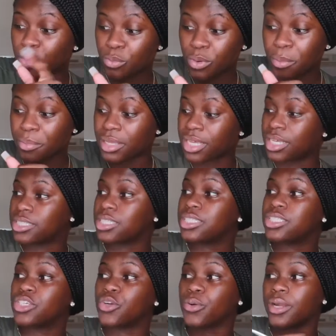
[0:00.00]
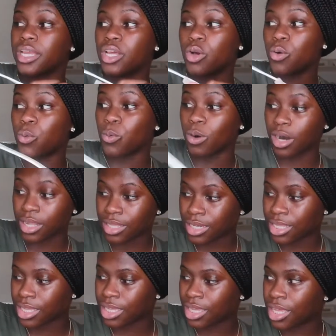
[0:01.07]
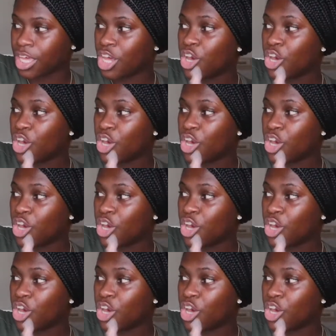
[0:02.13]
one because it's great quality,